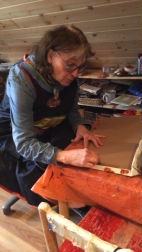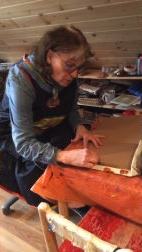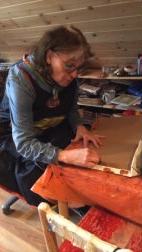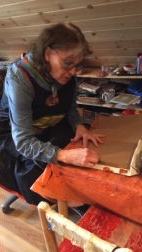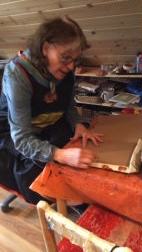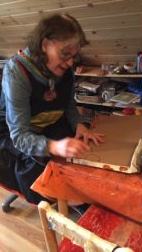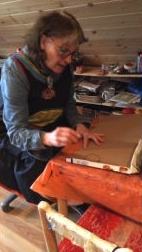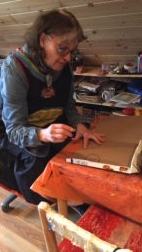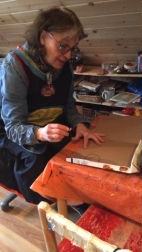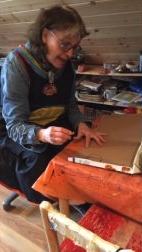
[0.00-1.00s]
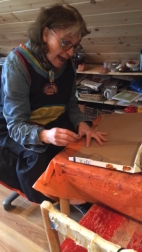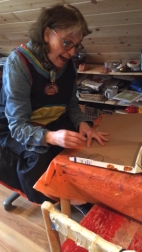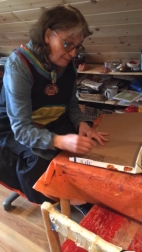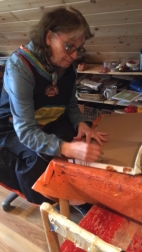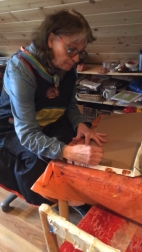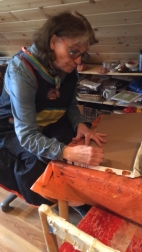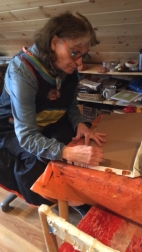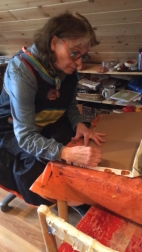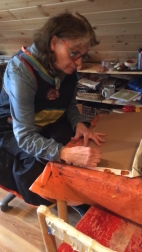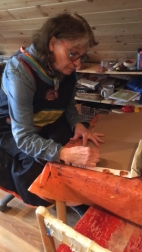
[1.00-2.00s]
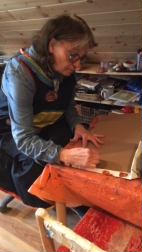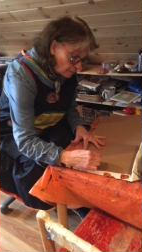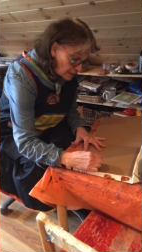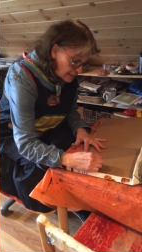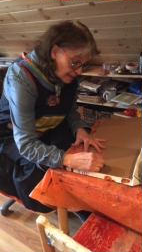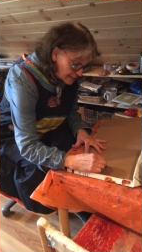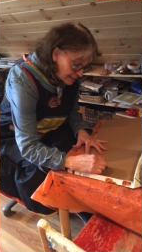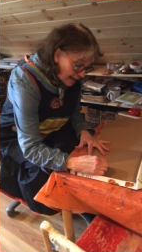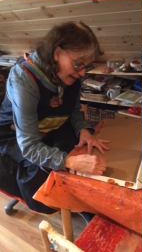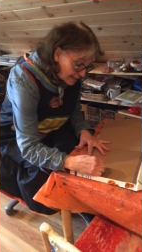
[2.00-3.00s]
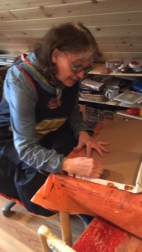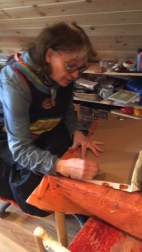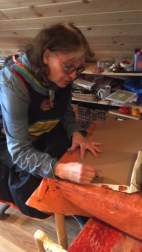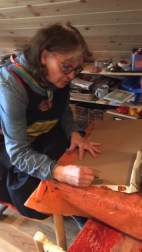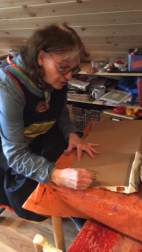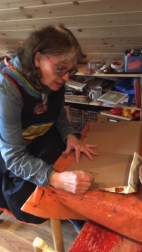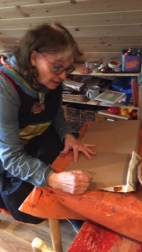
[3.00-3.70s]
the one with the head of a cat. He has cat ears.